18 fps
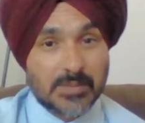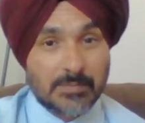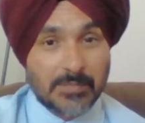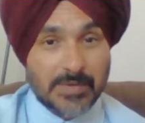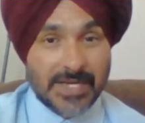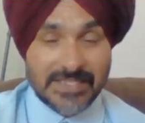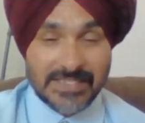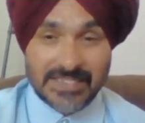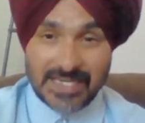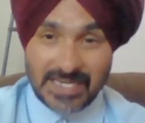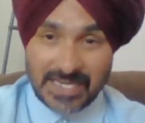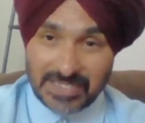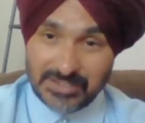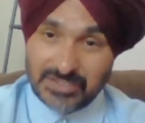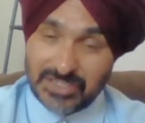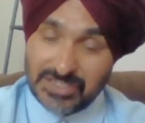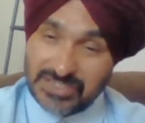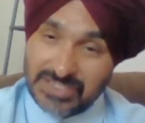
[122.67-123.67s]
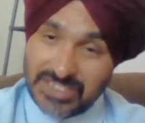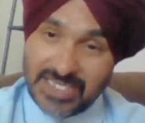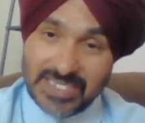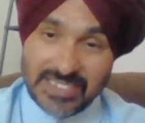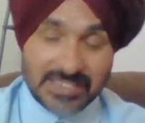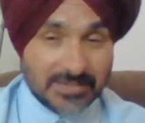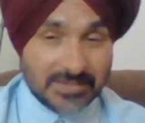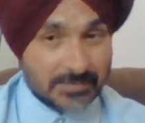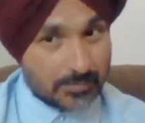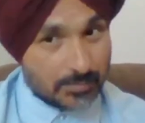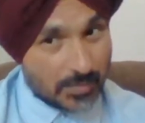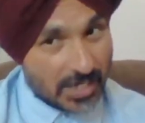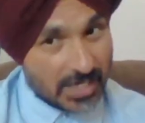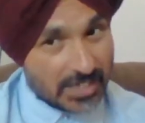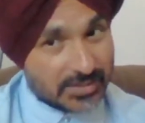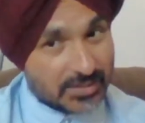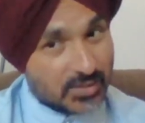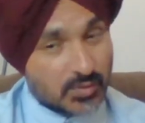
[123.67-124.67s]
paying the interchange,
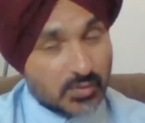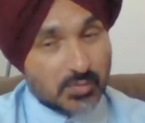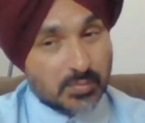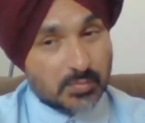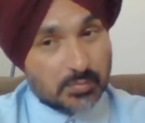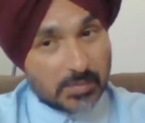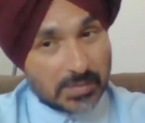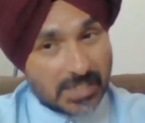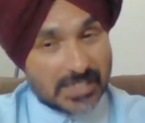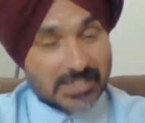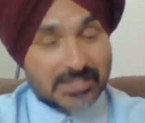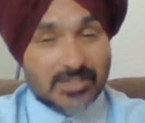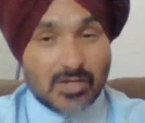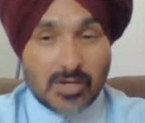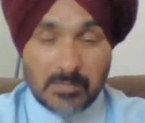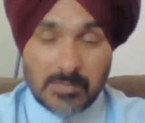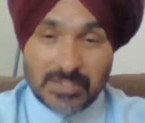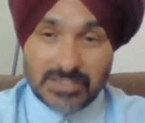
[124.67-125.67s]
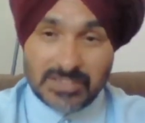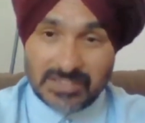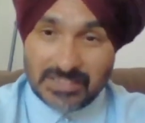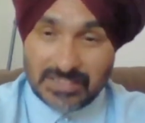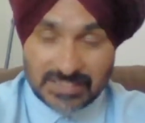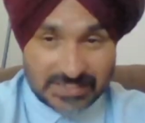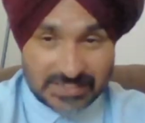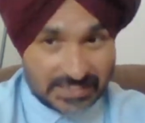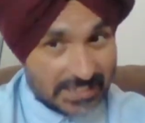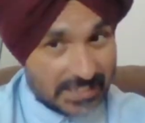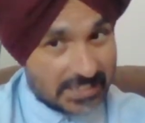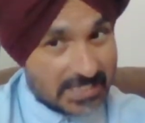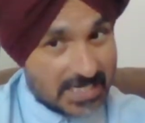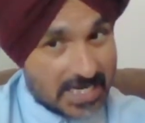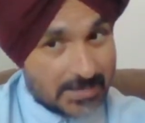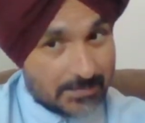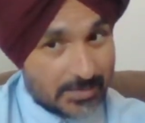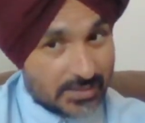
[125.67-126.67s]
pass-through plus how much sales
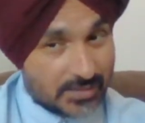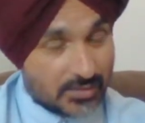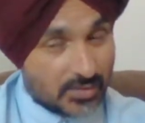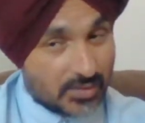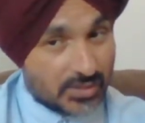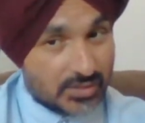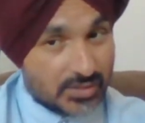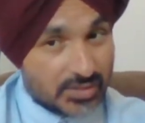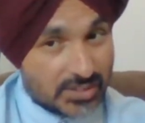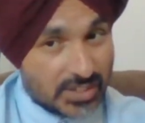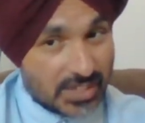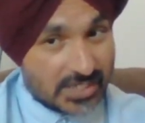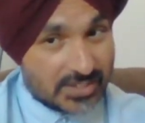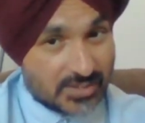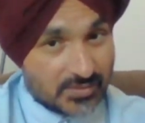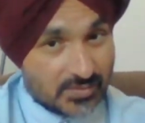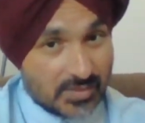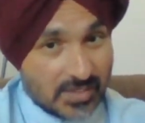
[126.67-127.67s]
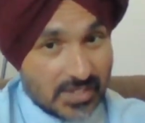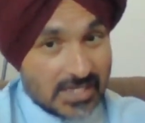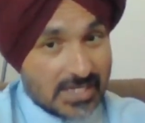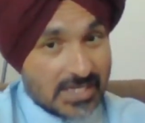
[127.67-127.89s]
rep is going to charge you.